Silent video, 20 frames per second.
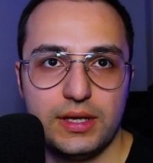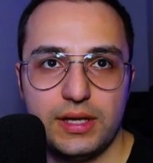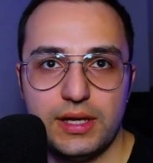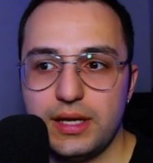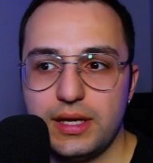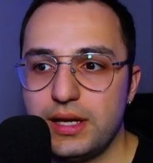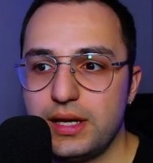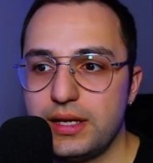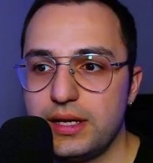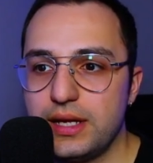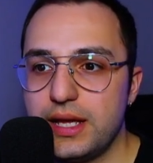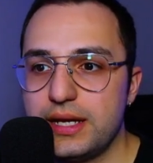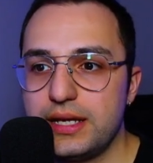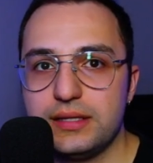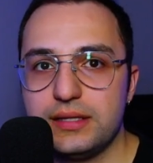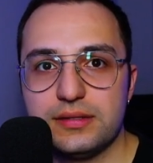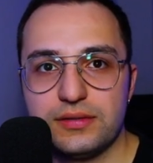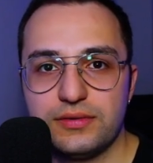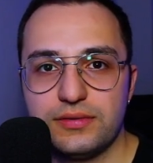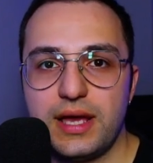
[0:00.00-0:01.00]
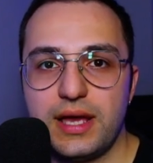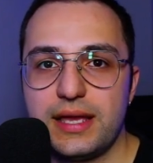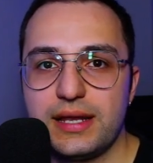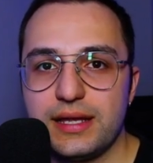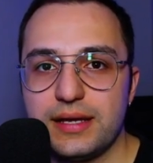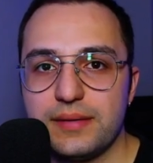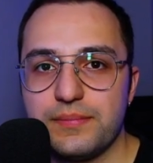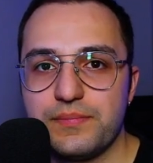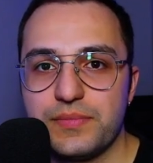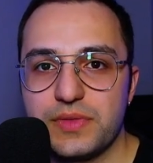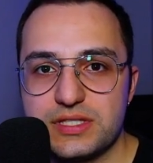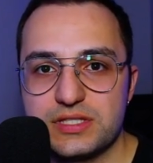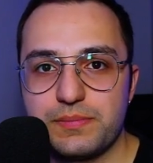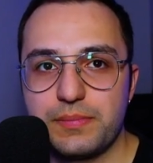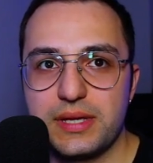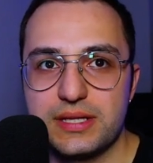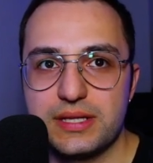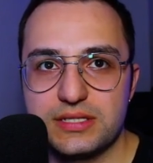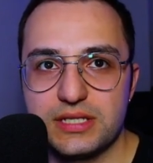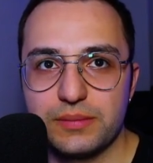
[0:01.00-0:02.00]
and it kind of
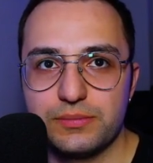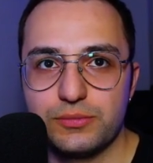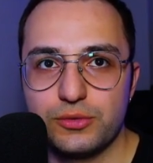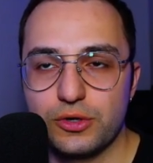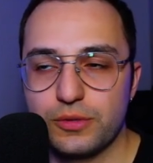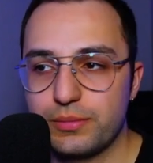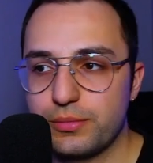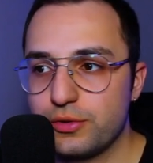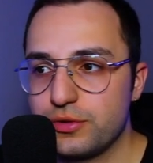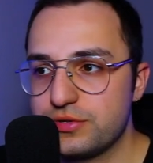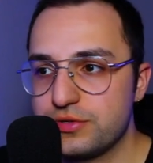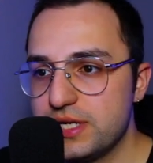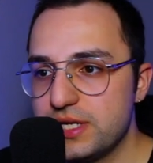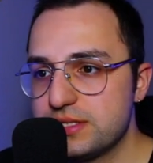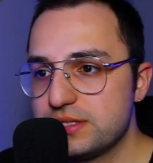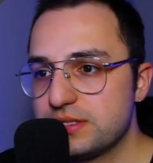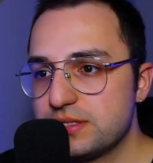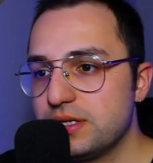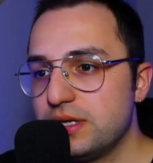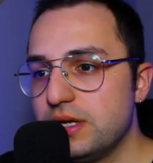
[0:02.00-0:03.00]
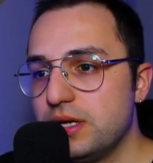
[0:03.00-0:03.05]
speeds up your process.